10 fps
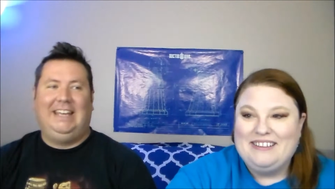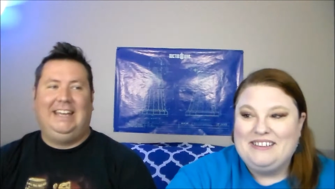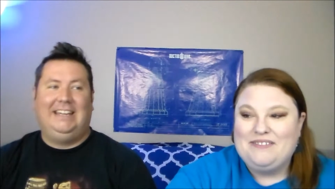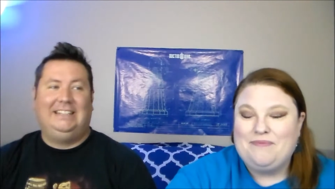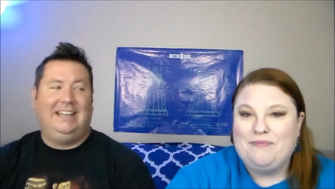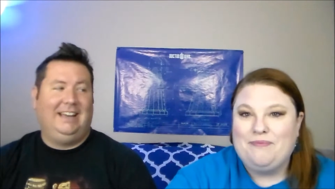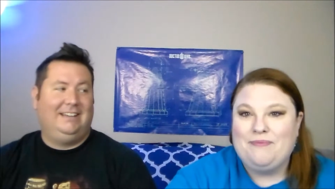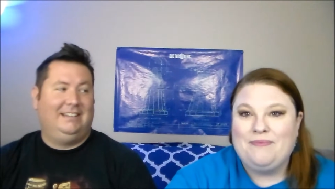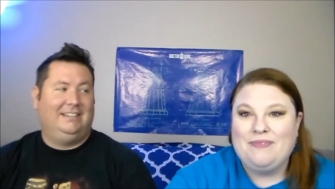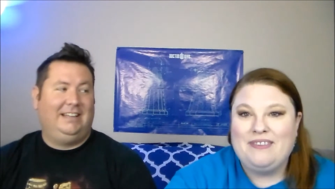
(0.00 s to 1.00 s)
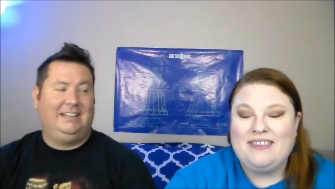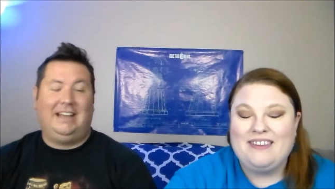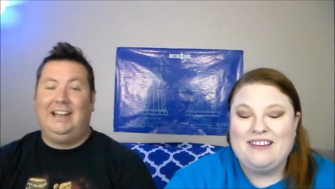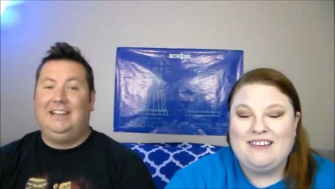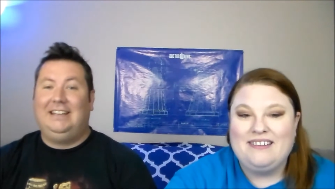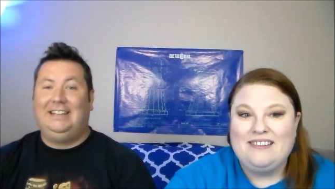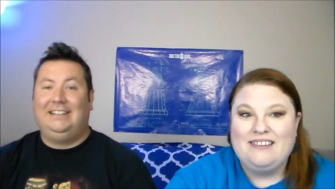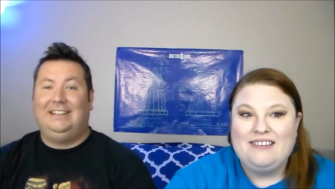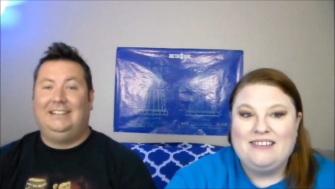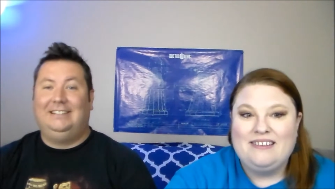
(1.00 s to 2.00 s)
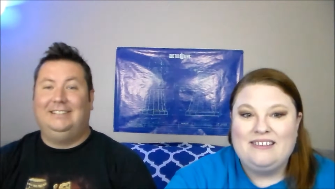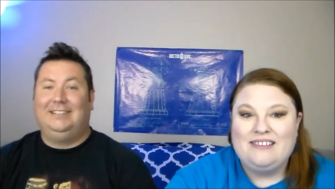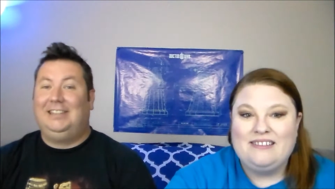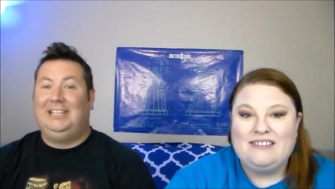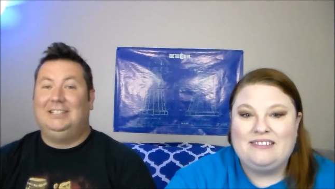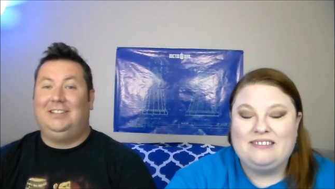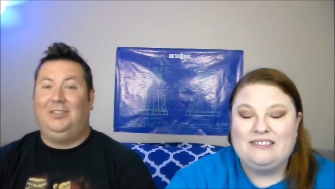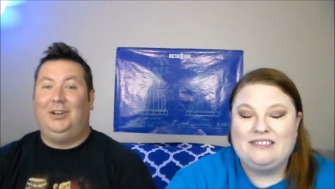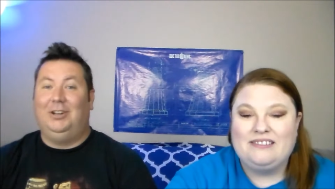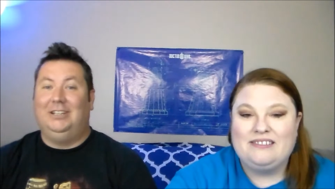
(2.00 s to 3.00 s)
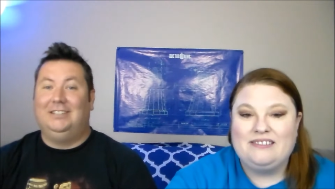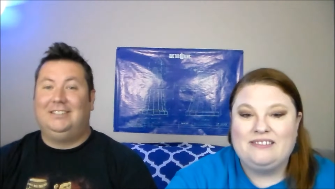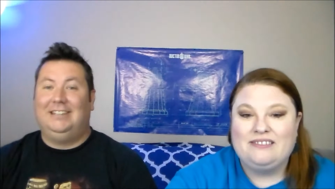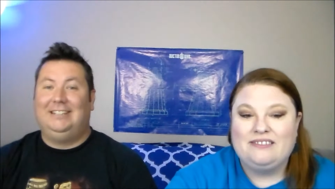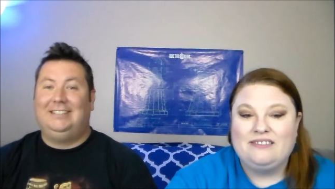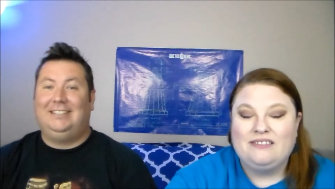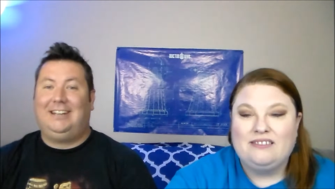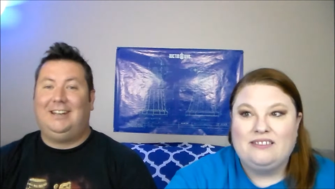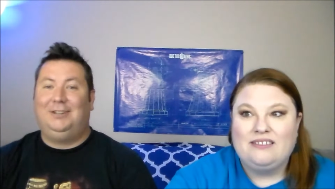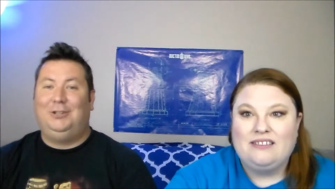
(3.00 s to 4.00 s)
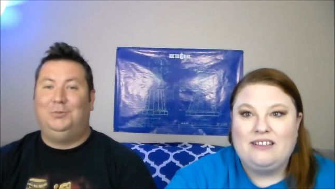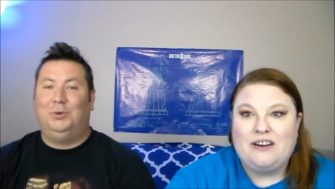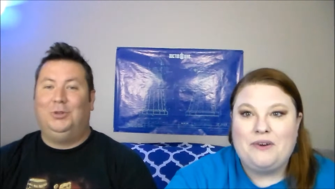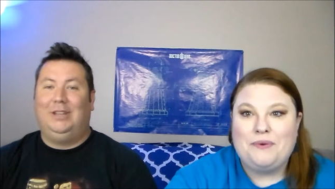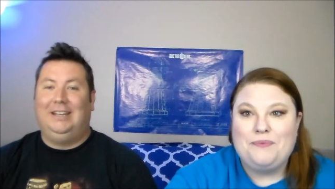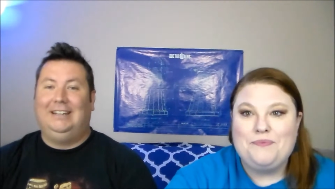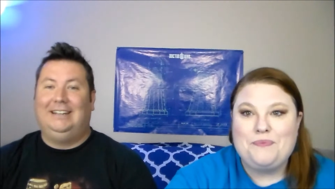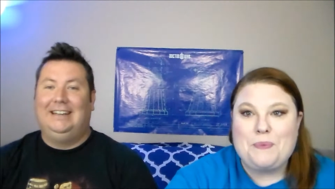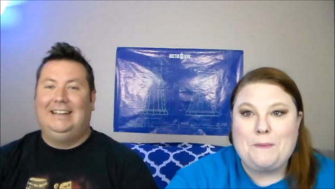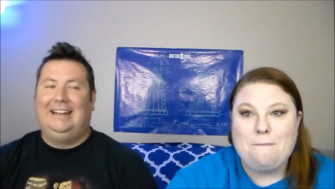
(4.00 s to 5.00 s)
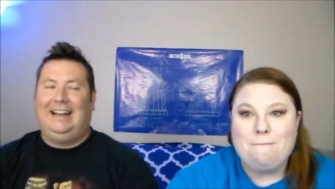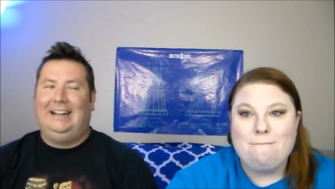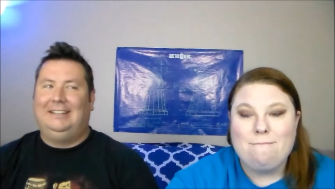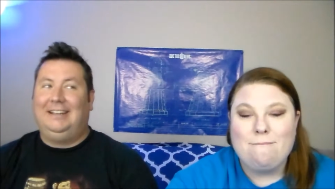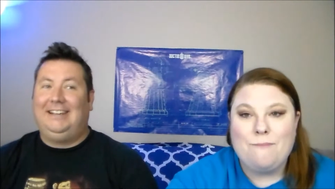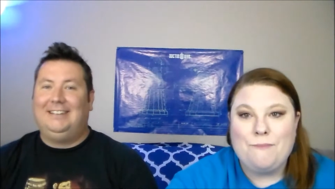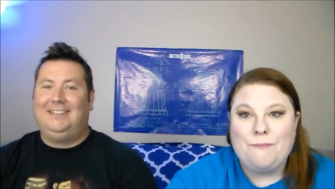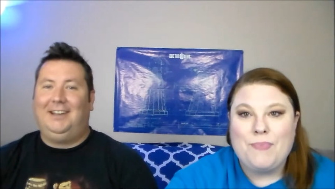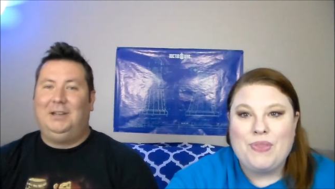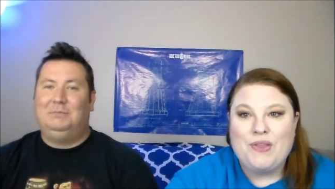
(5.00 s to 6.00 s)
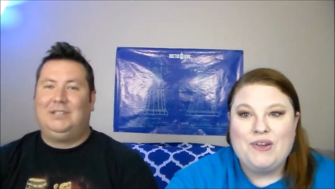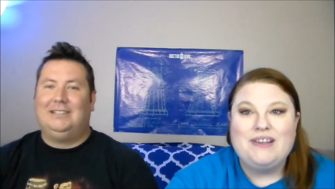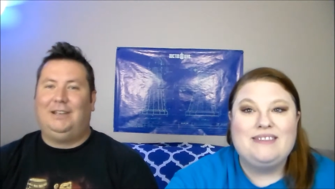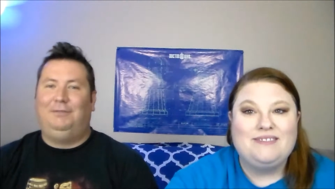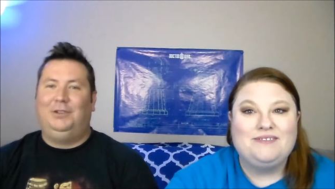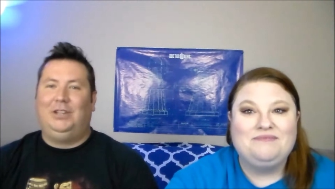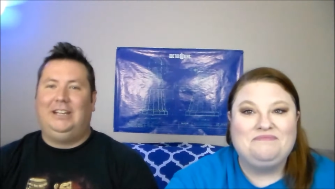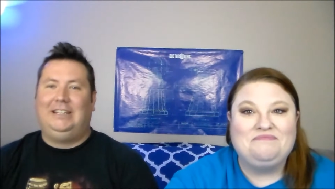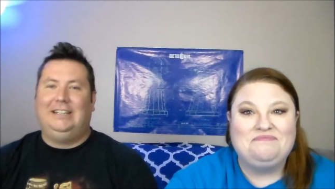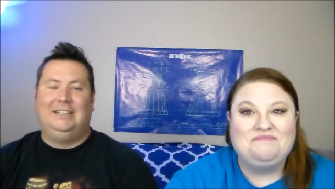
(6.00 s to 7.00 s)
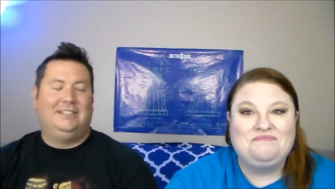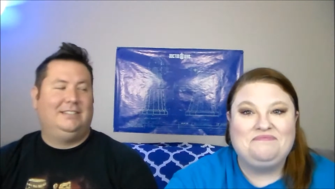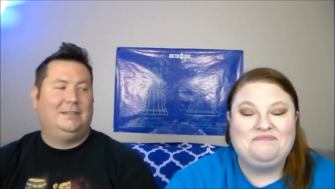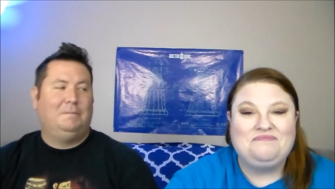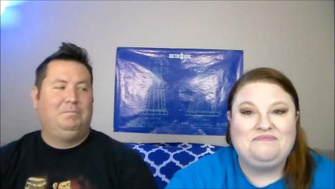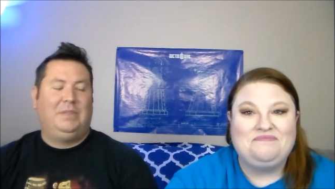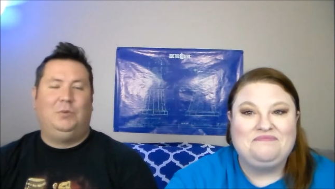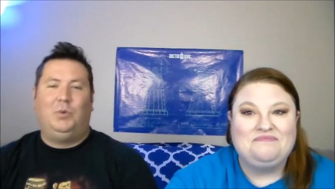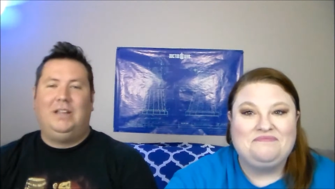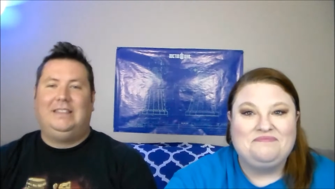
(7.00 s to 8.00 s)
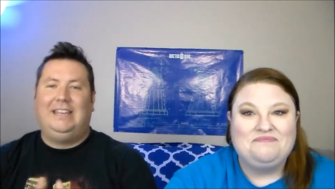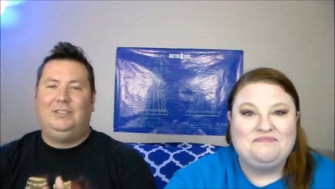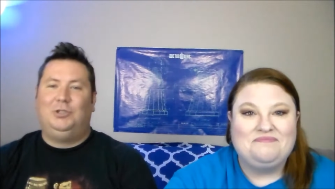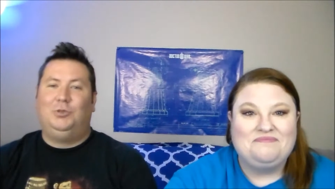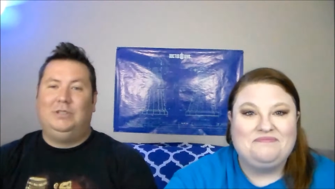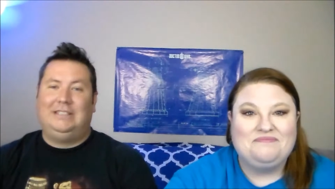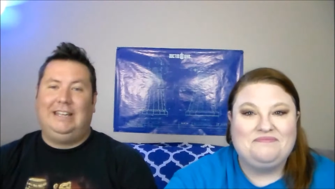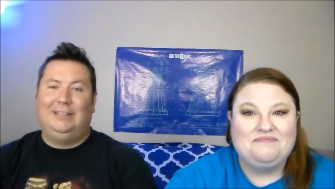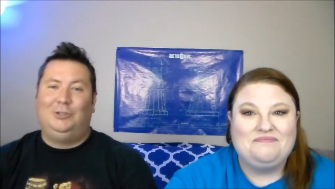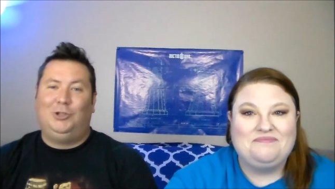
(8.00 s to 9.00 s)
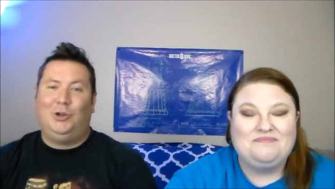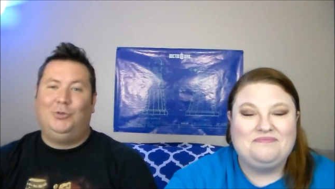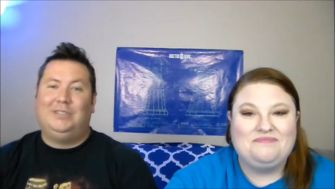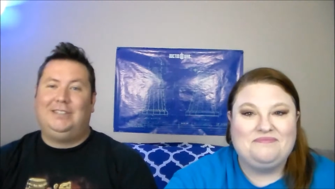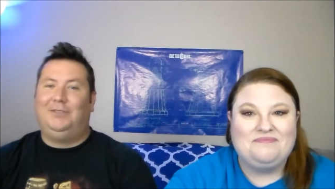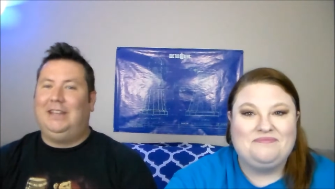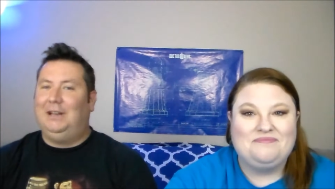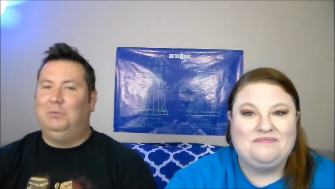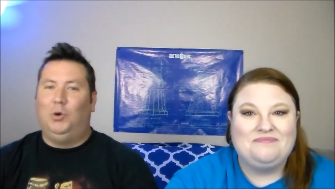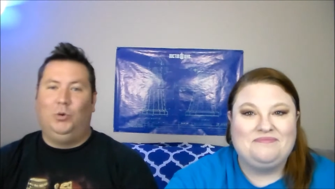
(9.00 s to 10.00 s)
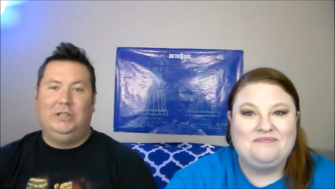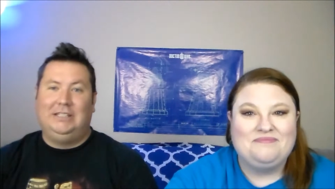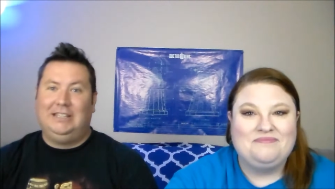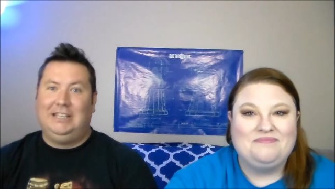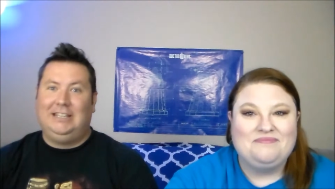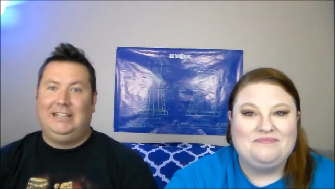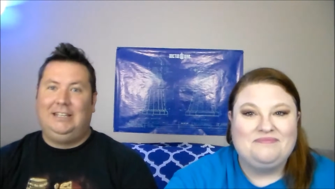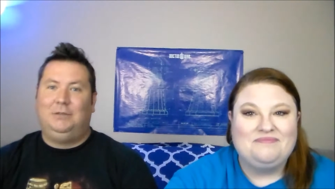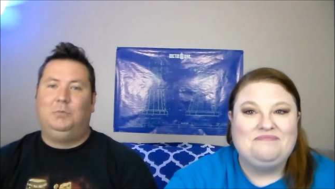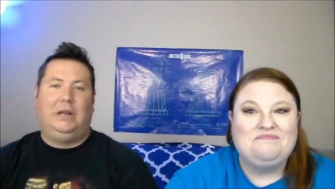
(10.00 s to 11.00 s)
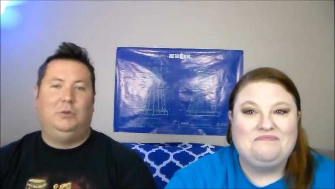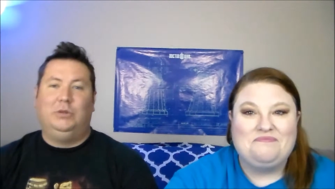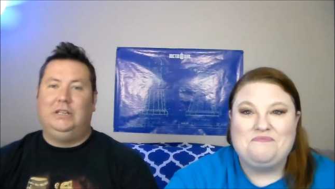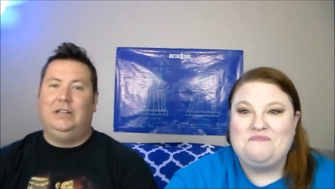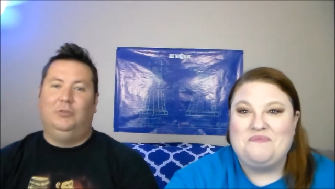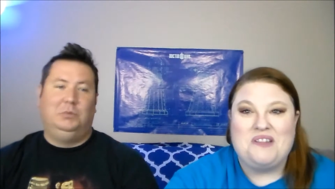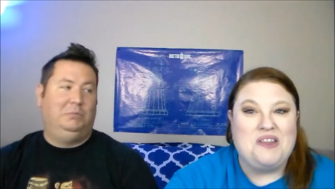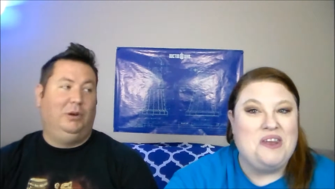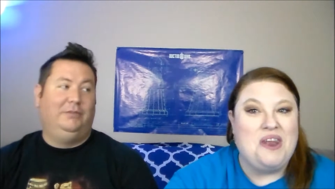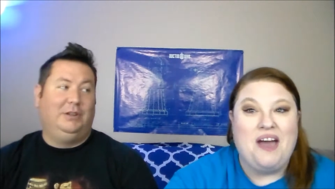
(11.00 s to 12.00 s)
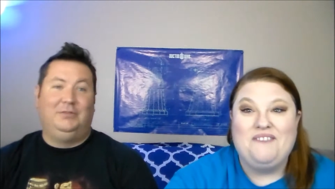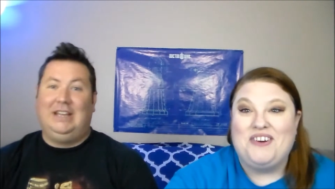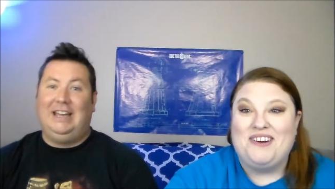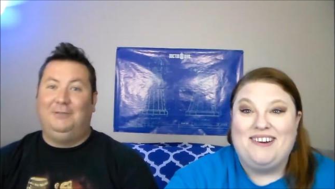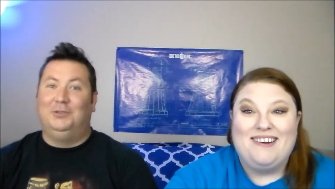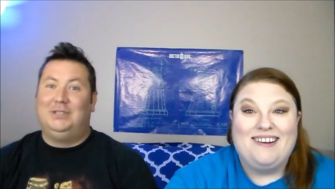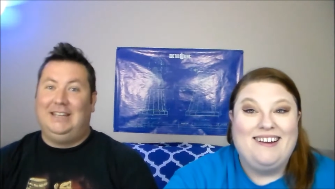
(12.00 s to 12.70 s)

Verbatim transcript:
Speaker 1: and yeah, like I think it's hilarious. It's the kind of humor that I like at times because I feel like it's what they do and say in the show is stuff that I'm always thinking, but I would never be brave never. enough to ever